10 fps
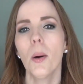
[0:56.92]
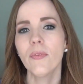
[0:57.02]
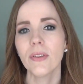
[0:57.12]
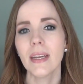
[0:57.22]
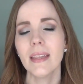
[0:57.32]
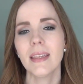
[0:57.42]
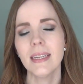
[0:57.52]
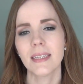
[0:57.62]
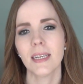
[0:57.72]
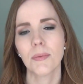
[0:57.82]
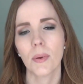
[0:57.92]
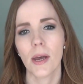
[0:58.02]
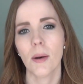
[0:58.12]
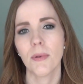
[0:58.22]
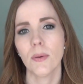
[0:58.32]
Hopefully these tips will
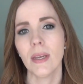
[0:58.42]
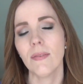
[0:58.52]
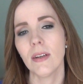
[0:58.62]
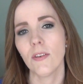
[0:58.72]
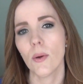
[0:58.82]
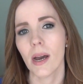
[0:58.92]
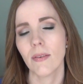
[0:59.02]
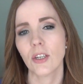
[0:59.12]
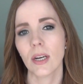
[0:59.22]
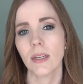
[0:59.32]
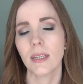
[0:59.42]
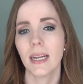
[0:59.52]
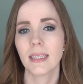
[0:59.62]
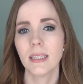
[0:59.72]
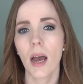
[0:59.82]
help you even if you have a child that
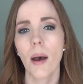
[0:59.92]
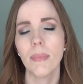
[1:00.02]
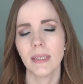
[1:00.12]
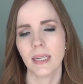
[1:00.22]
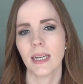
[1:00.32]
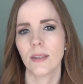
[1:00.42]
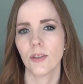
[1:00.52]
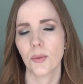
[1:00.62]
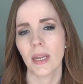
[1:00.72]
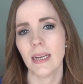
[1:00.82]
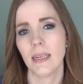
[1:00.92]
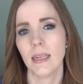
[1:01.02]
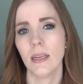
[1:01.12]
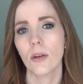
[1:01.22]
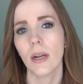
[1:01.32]
has not been diagnosed with
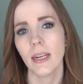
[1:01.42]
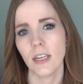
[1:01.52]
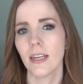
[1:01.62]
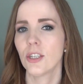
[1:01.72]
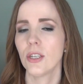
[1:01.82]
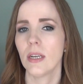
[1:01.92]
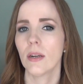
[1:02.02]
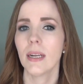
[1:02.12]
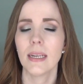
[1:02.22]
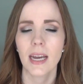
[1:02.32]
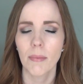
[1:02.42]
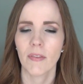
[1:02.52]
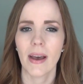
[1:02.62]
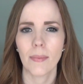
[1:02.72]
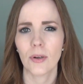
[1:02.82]
ADD or ADHD or any type
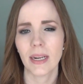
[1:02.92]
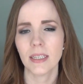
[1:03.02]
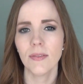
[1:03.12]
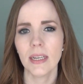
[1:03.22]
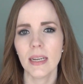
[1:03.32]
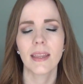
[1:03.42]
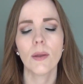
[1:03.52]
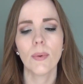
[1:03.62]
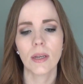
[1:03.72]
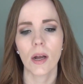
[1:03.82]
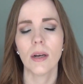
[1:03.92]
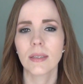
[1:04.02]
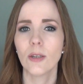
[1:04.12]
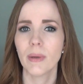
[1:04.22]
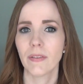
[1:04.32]
of hyperactivity. I think we could
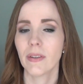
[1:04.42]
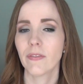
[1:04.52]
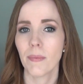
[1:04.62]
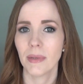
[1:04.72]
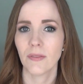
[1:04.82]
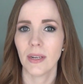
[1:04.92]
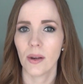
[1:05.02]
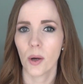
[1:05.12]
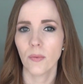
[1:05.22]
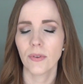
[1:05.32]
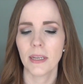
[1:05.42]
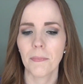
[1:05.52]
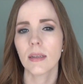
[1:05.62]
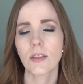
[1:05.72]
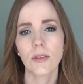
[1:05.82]
still benefit from this video,
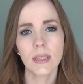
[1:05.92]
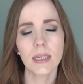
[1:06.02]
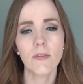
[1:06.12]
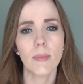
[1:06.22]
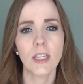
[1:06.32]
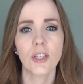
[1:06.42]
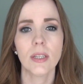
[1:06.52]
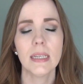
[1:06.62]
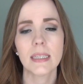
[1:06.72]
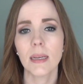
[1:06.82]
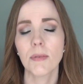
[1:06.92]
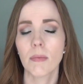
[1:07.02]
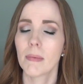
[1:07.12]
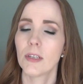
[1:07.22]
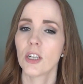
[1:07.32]
hopefully. So this information and these tips
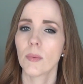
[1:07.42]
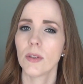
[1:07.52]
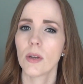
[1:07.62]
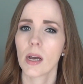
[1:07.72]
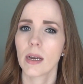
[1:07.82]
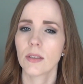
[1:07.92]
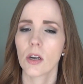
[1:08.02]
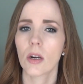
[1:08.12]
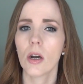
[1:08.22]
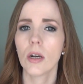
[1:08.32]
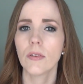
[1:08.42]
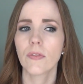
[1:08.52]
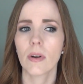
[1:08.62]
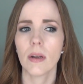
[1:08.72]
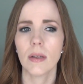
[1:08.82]
I'm gonna be sharing with you guys are all
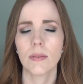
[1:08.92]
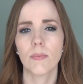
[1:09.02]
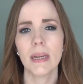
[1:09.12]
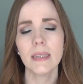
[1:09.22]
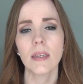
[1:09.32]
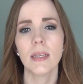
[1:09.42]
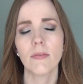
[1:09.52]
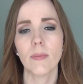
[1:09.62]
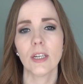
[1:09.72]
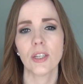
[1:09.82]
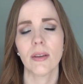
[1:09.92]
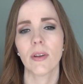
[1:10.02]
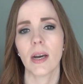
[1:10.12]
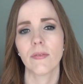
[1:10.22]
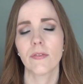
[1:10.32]
from, is based on information I've
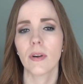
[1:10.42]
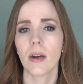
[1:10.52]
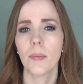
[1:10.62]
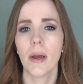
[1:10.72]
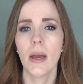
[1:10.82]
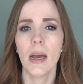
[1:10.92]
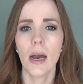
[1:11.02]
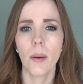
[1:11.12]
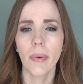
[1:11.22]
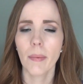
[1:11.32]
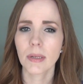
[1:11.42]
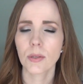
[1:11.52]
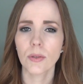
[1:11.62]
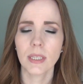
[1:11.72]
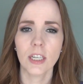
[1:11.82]
gotten from public
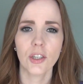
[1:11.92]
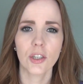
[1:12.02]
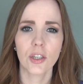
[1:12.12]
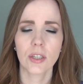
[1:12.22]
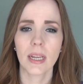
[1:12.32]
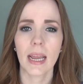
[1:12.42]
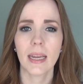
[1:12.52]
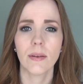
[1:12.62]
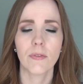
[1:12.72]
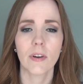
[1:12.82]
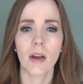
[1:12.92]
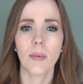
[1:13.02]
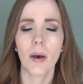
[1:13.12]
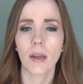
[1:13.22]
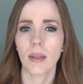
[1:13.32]
school teachers and
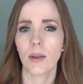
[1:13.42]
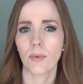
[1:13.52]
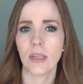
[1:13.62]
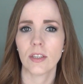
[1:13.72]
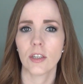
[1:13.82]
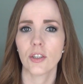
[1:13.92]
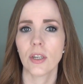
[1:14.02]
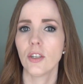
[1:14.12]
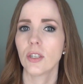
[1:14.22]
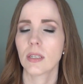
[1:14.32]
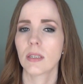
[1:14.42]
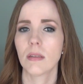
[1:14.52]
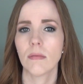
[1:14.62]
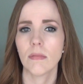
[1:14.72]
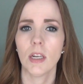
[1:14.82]
from online research and
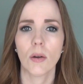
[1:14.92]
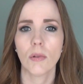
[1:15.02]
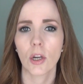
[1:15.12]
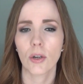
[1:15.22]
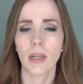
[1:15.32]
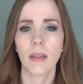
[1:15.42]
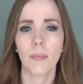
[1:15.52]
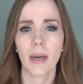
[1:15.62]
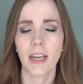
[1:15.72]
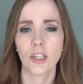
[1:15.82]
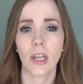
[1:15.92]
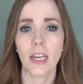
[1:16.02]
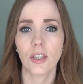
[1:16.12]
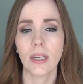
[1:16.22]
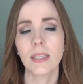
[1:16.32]
just you know learning about
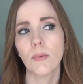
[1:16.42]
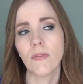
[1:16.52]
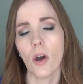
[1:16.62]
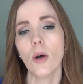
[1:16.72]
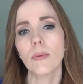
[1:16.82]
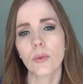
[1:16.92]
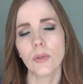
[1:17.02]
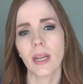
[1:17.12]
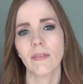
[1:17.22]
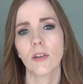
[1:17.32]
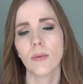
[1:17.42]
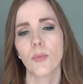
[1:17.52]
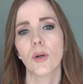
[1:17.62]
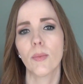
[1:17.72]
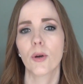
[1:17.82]
education as we've homeschooled I've learned
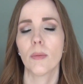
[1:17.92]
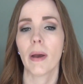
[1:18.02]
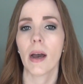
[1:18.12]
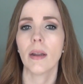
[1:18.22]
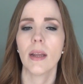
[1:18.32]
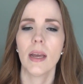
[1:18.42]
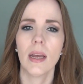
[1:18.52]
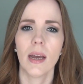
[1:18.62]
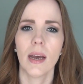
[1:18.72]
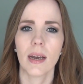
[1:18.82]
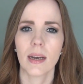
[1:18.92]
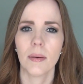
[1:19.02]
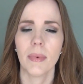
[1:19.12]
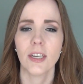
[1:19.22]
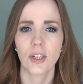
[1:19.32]
more and more about
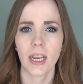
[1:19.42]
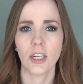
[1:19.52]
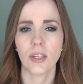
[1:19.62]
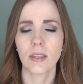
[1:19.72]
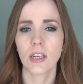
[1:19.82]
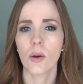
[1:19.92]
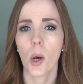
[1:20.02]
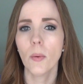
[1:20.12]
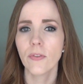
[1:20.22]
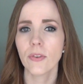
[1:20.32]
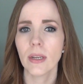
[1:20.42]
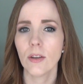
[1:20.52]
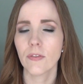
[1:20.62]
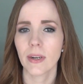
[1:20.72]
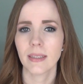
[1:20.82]
um, education so hopefully
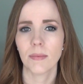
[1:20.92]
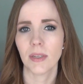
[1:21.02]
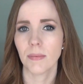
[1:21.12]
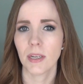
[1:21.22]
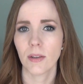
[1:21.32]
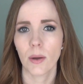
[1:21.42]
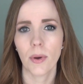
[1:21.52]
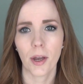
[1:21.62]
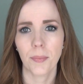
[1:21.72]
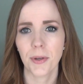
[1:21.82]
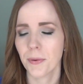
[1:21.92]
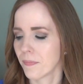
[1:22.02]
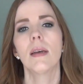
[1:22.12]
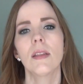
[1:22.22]
you'll find some tips here that will help you.